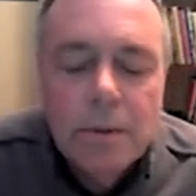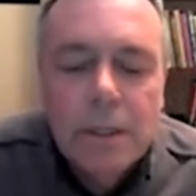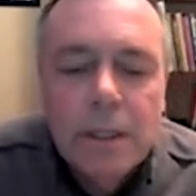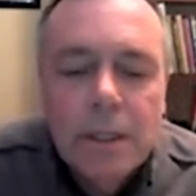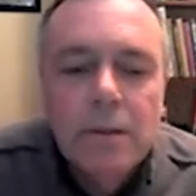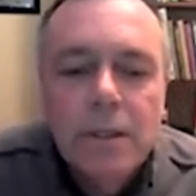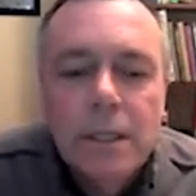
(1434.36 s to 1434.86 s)

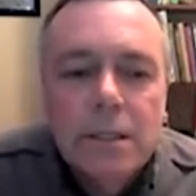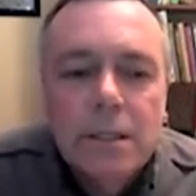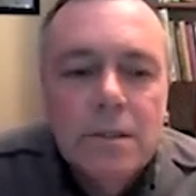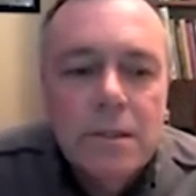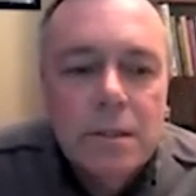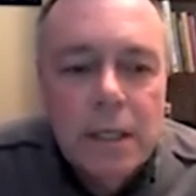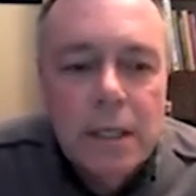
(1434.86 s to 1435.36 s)
here it
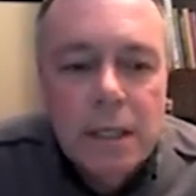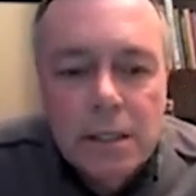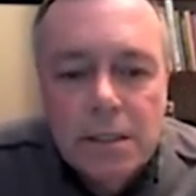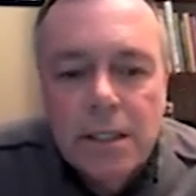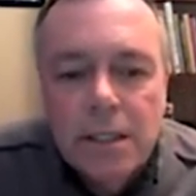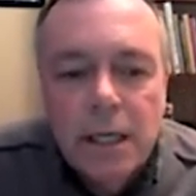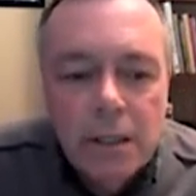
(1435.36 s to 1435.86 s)
is in a
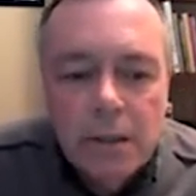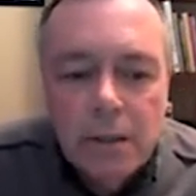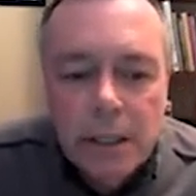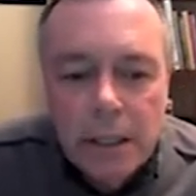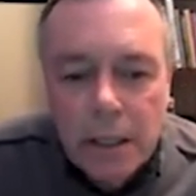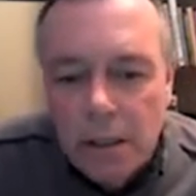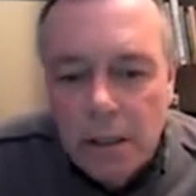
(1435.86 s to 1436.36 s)
container
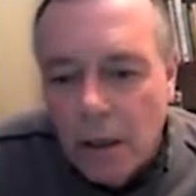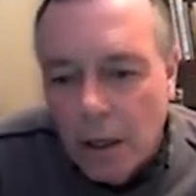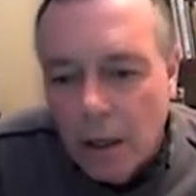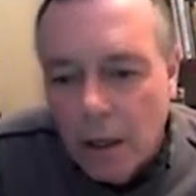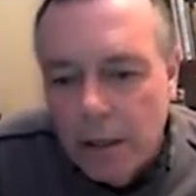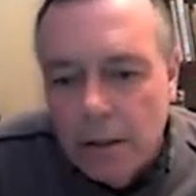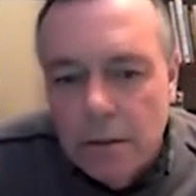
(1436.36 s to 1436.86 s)
in our
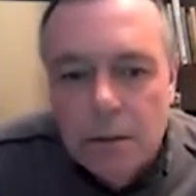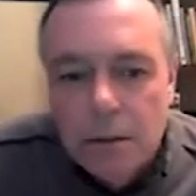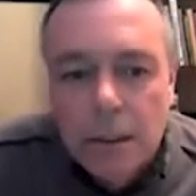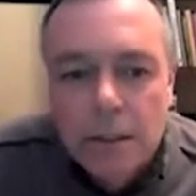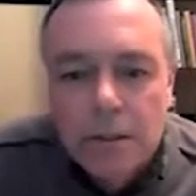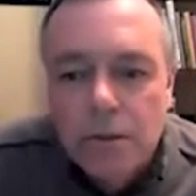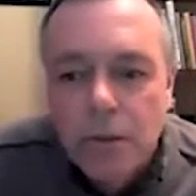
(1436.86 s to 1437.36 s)
garden
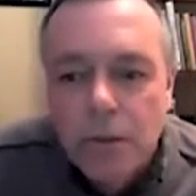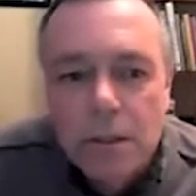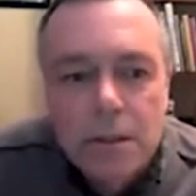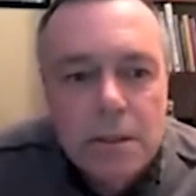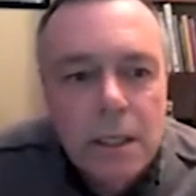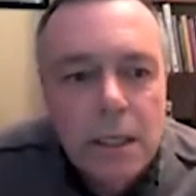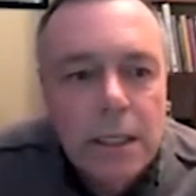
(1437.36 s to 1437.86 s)
at the trial
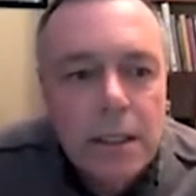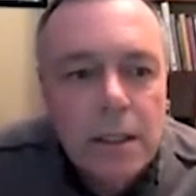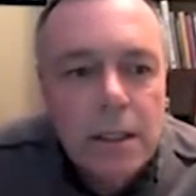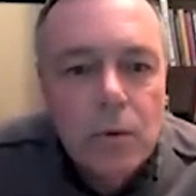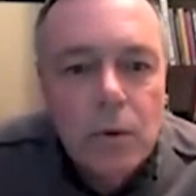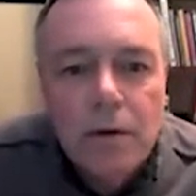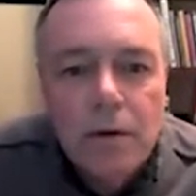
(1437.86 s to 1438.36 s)
site in
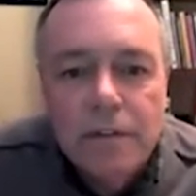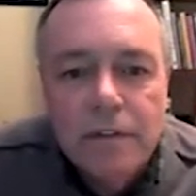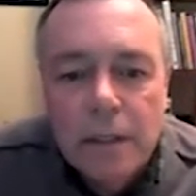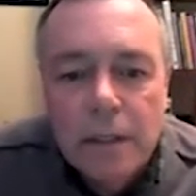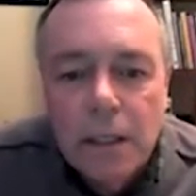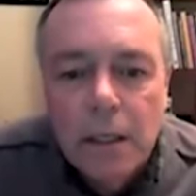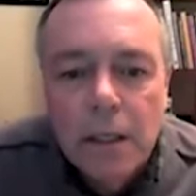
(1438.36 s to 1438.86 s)
Guelph,
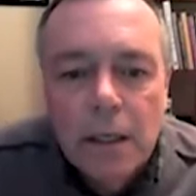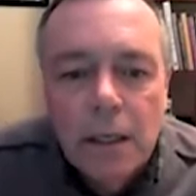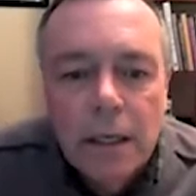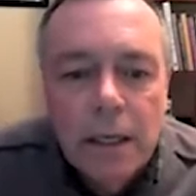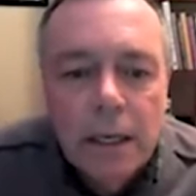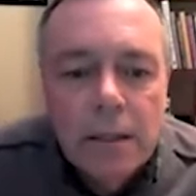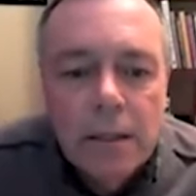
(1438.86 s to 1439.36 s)

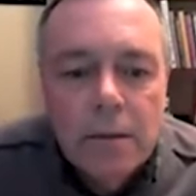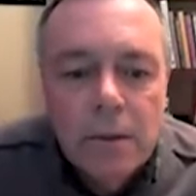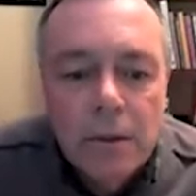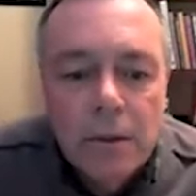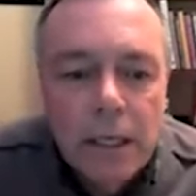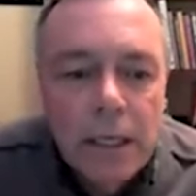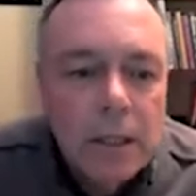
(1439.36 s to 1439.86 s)
and
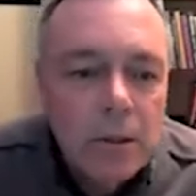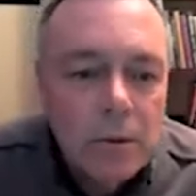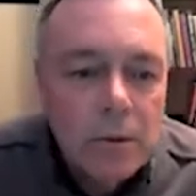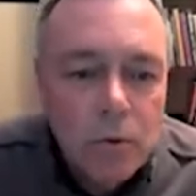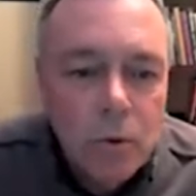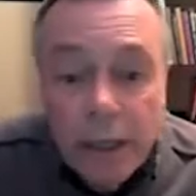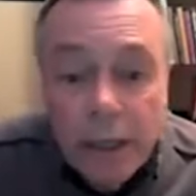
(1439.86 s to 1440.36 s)
looking
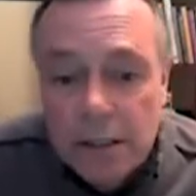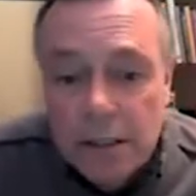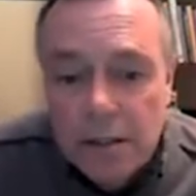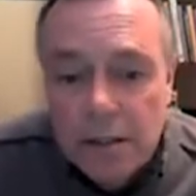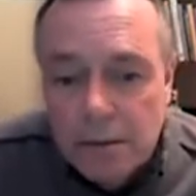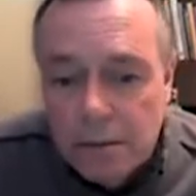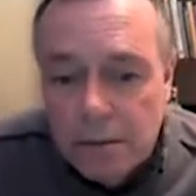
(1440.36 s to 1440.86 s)

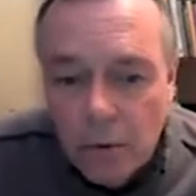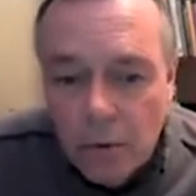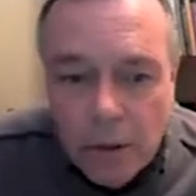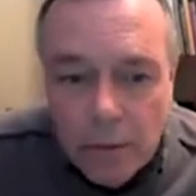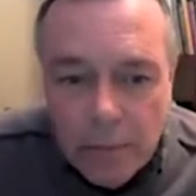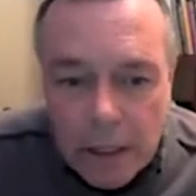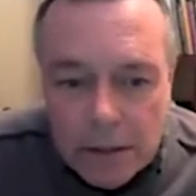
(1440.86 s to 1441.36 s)
quite
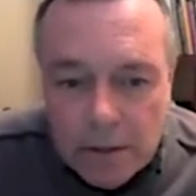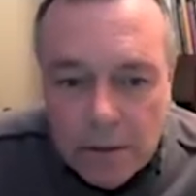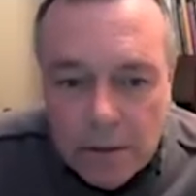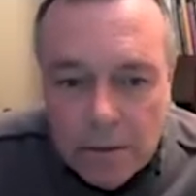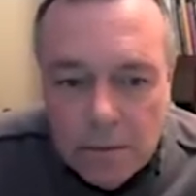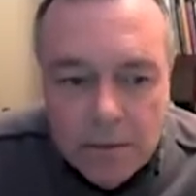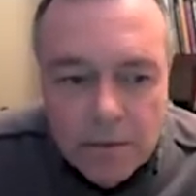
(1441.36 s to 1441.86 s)

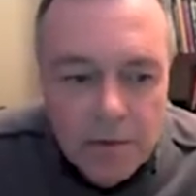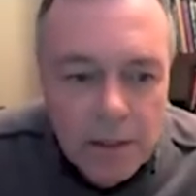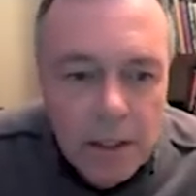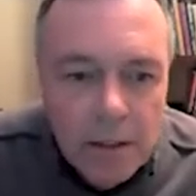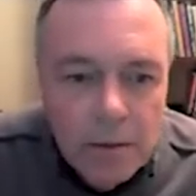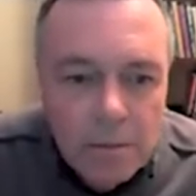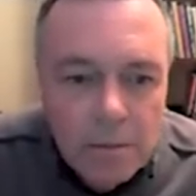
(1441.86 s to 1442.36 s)
ornamental,
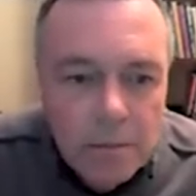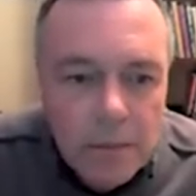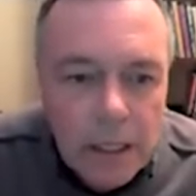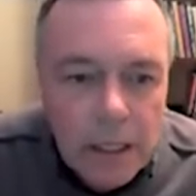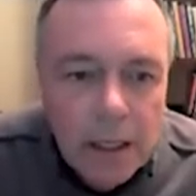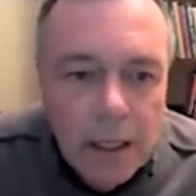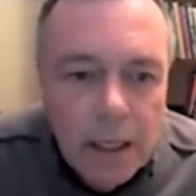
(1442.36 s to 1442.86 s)

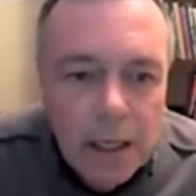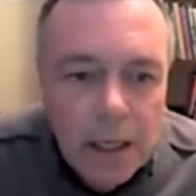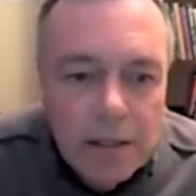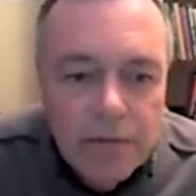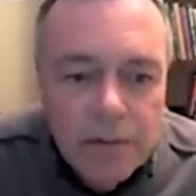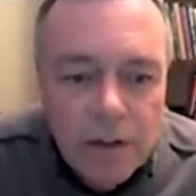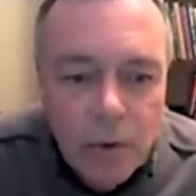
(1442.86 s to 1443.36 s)

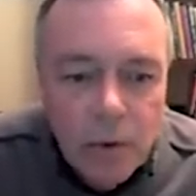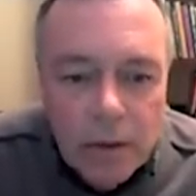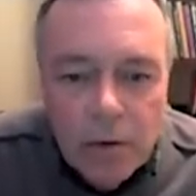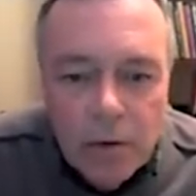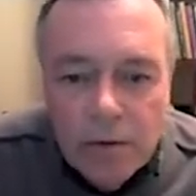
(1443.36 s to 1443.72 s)
flowing over